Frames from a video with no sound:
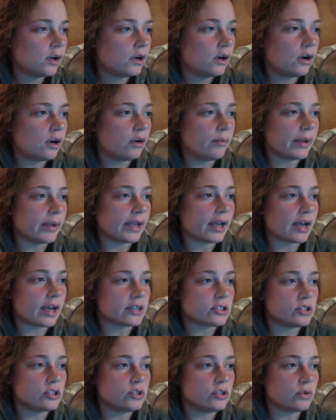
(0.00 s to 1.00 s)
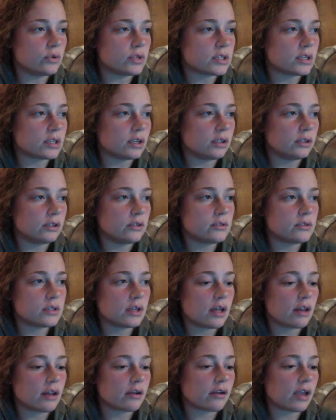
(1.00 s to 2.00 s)
Oh my gosh, Duke is going to lose
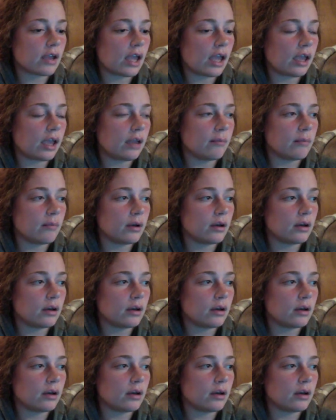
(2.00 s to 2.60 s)
another game.